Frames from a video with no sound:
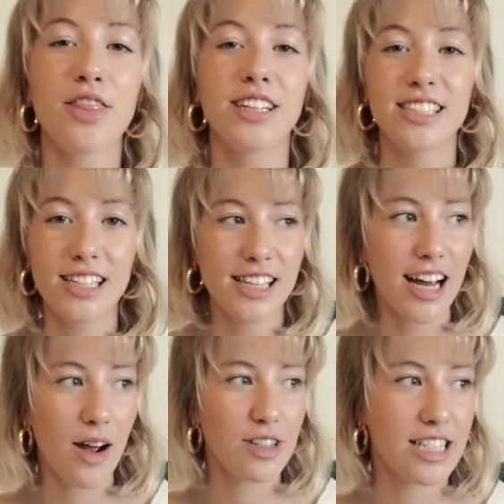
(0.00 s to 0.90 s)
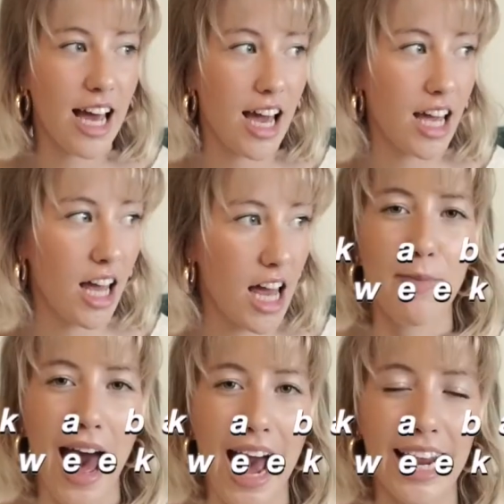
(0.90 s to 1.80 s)
The sixth thing I would say,
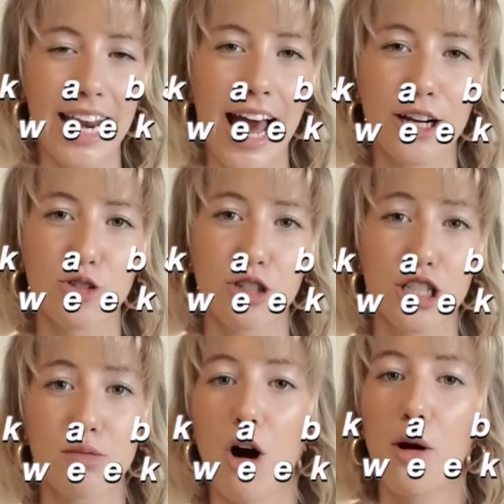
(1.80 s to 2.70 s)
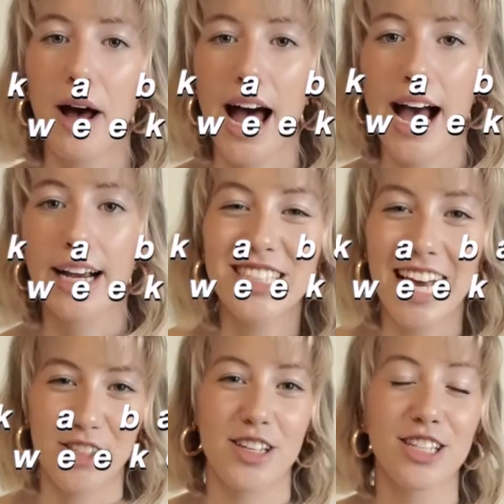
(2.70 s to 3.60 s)
pack an extra small bag. Because
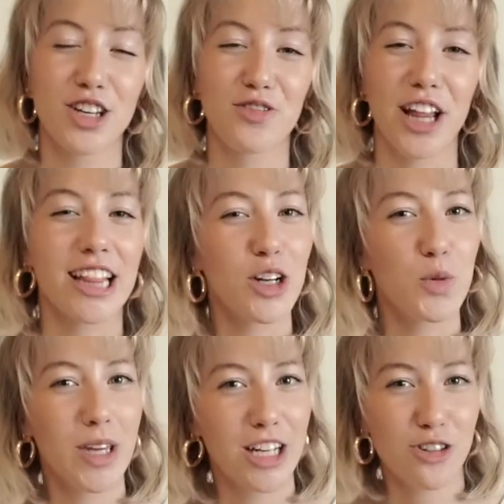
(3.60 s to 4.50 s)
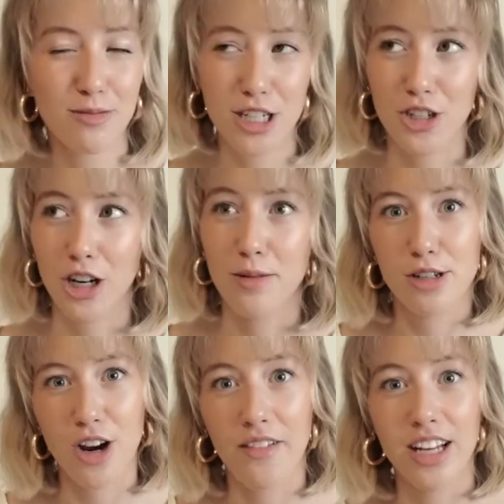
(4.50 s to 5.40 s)
yeah, so this is good for like little weekend trips because you're going to
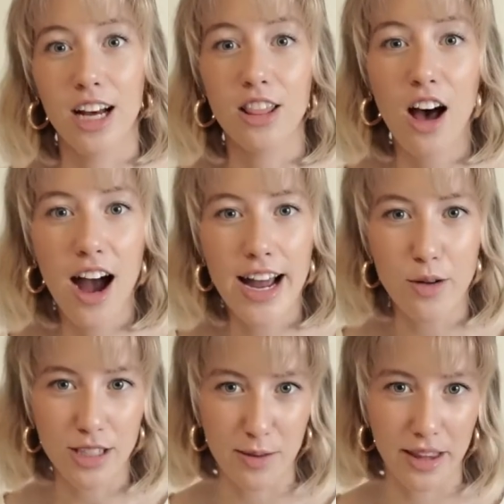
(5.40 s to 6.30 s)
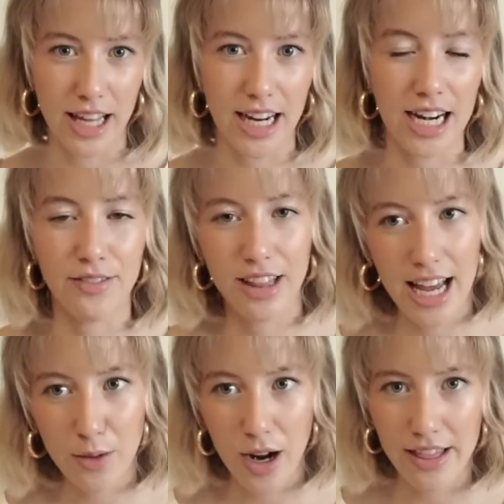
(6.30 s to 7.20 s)
be traveling a lot and you want something like kind of
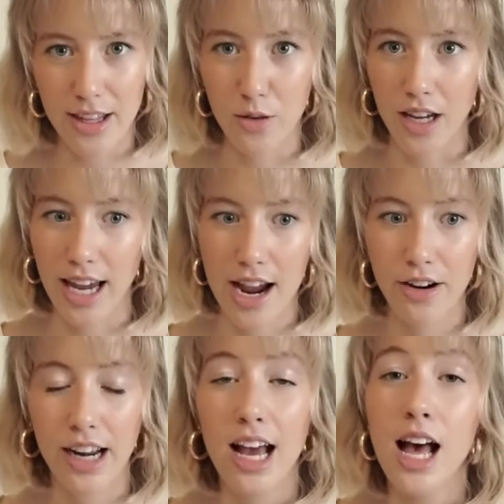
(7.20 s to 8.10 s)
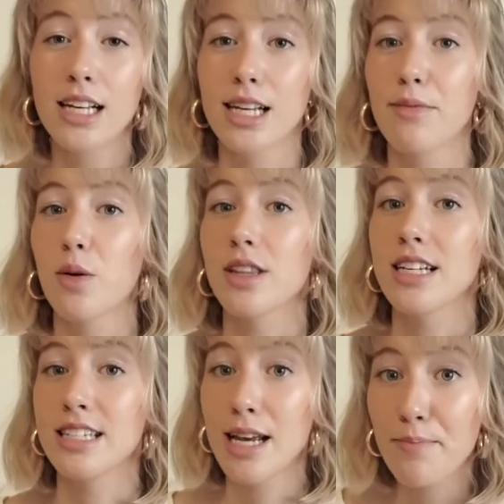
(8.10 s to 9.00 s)
lightweight that you can carry, something with
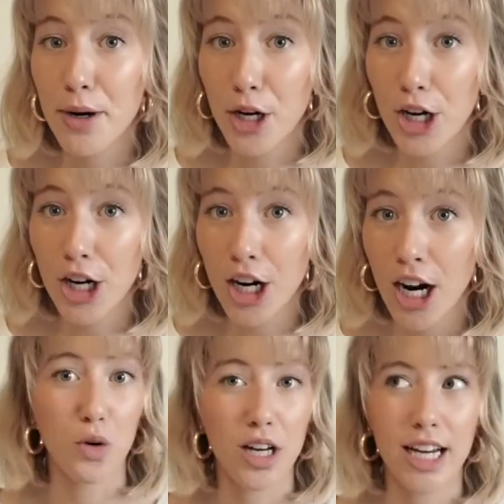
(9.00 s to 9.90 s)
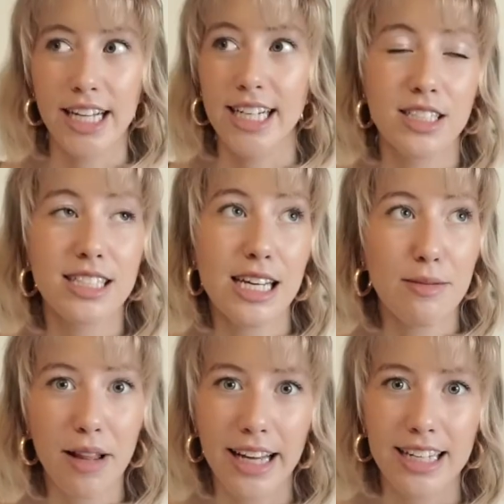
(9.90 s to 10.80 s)
a zipper. It does
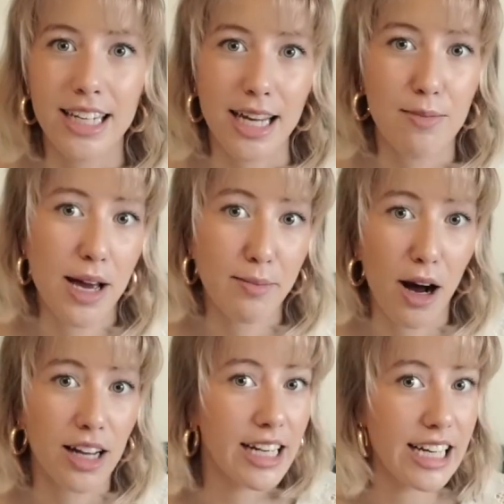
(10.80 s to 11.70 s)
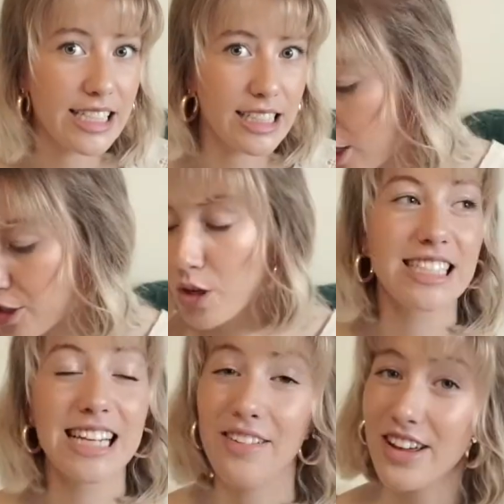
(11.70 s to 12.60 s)
seem like it can get pickpocketed easily. So
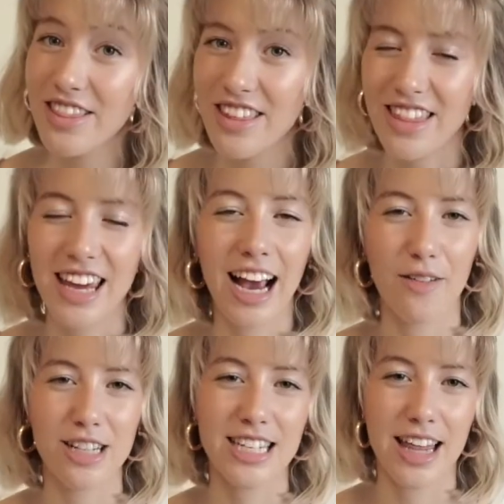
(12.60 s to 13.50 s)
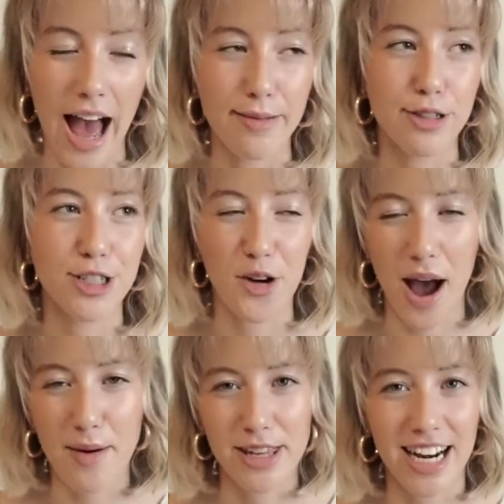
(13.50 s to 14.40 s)
seventh thing I would say that I'm so
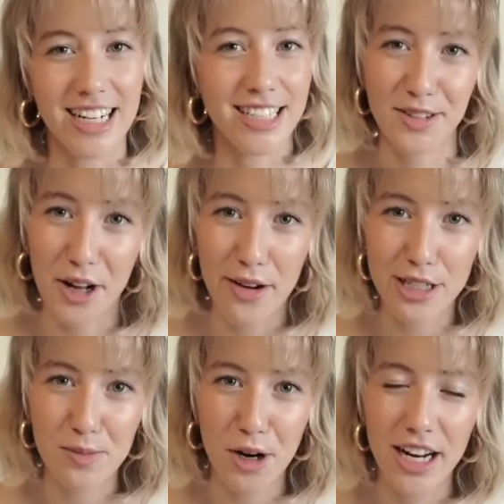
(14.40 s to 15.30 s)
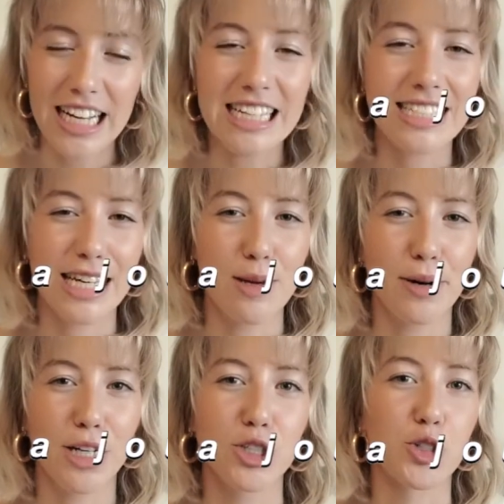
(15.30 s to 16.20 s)
happy that I did while I was abroad is keep
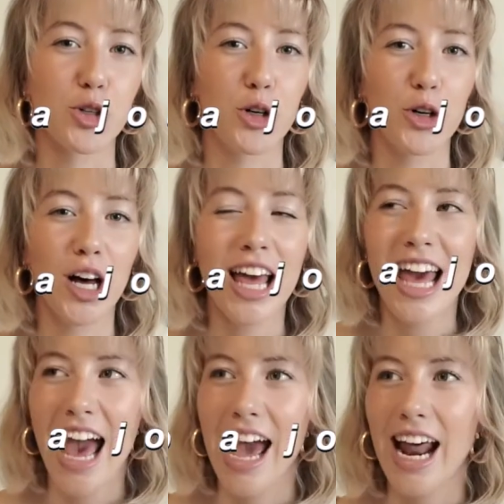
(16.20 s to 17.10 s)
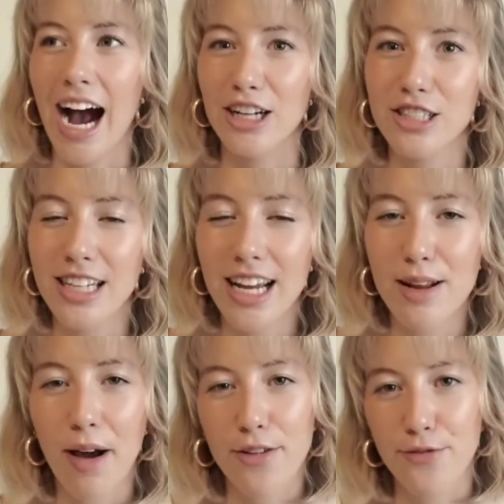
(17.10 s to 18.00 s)
a journal. And I just did it
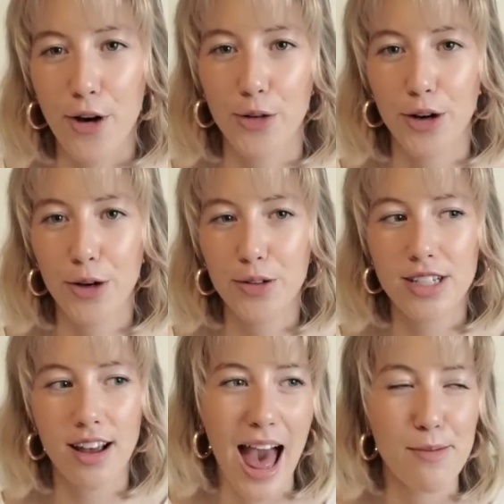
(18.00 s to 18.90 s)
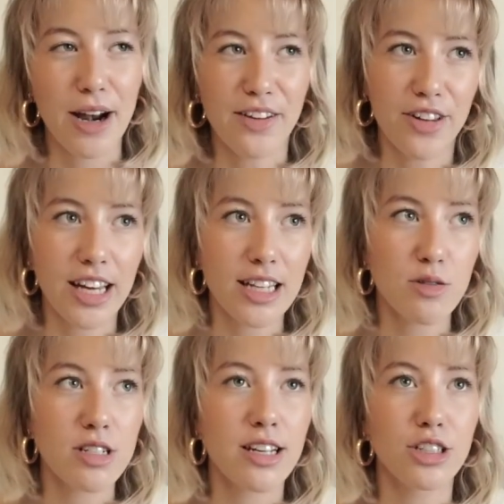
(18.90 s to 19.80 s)
in my phone notes, but I feel like this
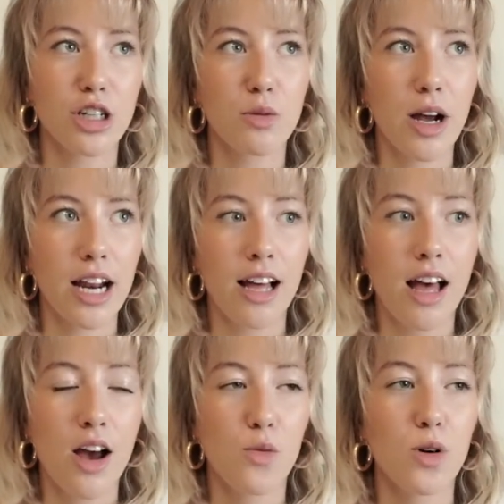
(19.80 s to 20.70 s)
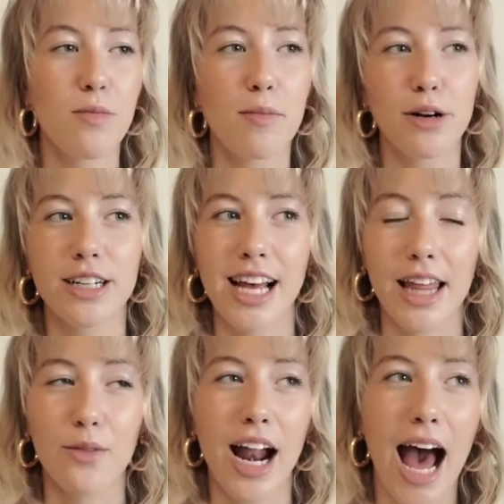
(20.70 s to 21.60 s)
was such a good way to remember
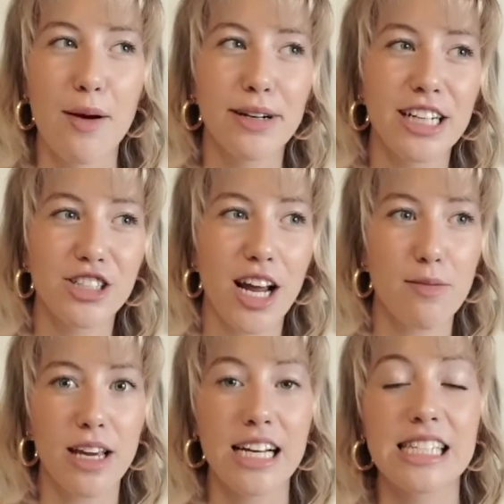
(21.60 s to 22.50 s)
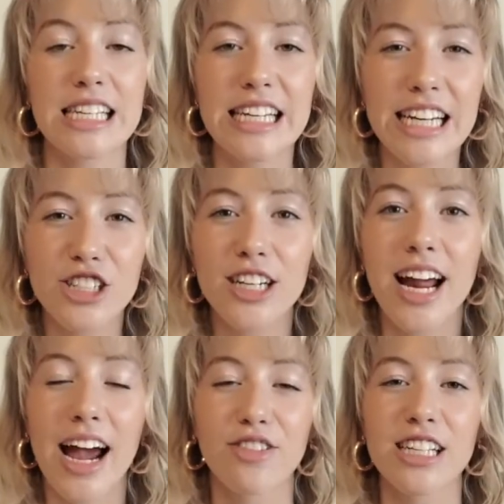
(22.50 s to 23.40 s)
exactly what happened each day, because each and
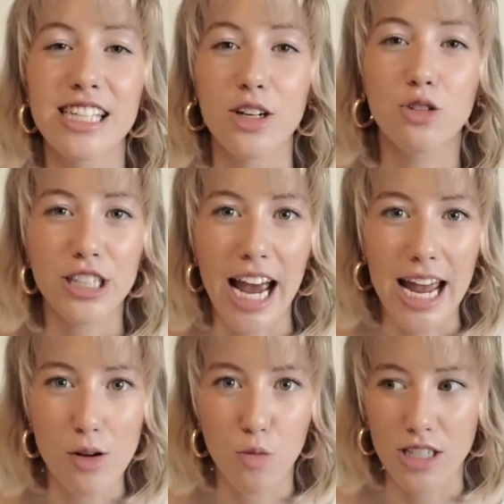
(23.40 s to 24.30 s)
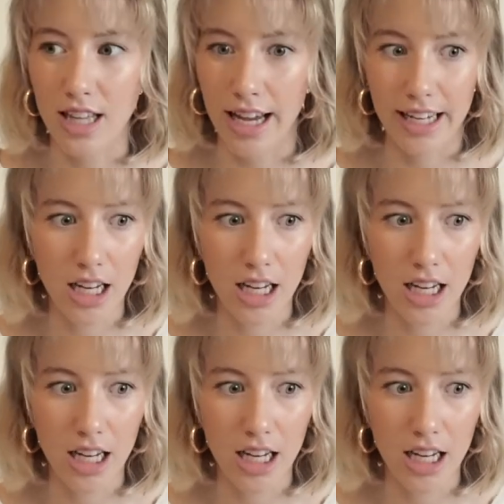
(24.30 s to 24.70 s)
every single day was like